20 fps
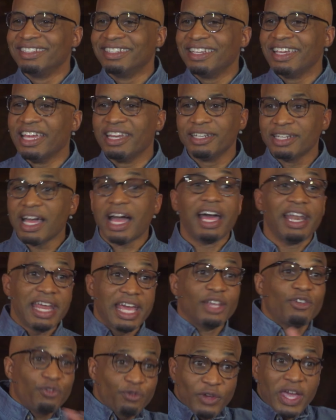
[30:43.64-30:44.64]
And God
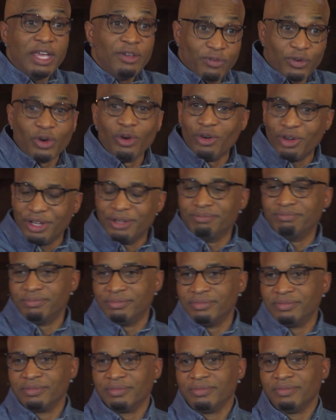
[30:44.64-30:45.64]
has favor on him.
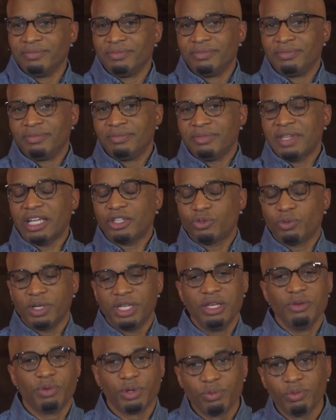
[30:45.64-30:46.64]
That's what
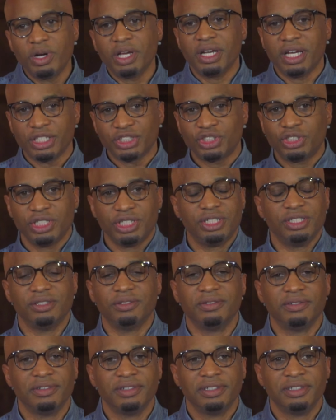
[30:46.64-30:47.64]
he would want us to do.
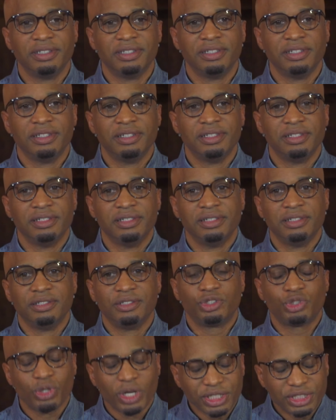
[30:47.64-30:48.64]

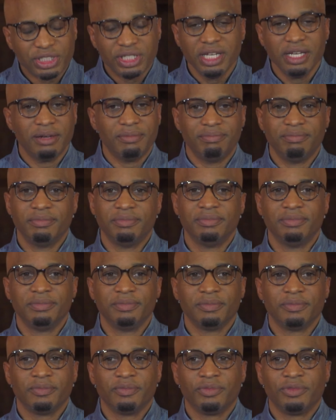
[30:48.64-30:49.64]
Trust him.
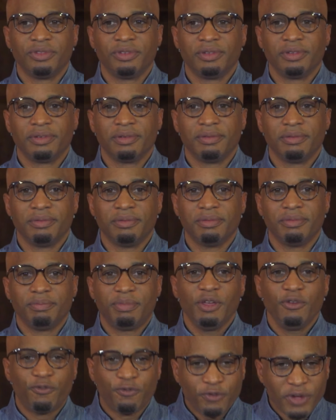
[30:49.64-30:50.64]

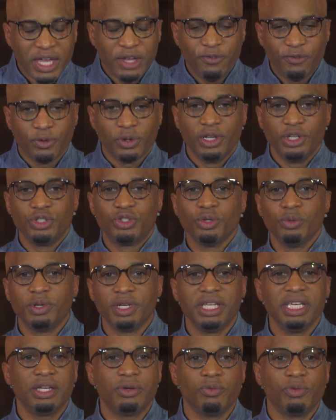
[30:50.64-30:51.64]
Be faithful and do what
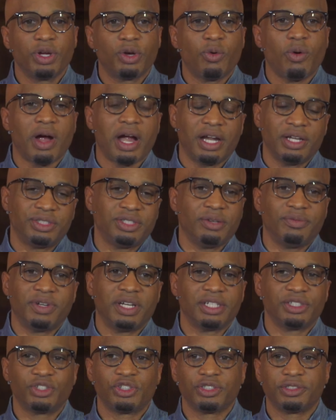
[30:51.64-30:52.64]
he requires of
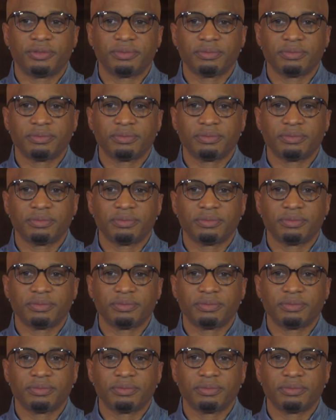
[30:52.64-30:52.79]
us.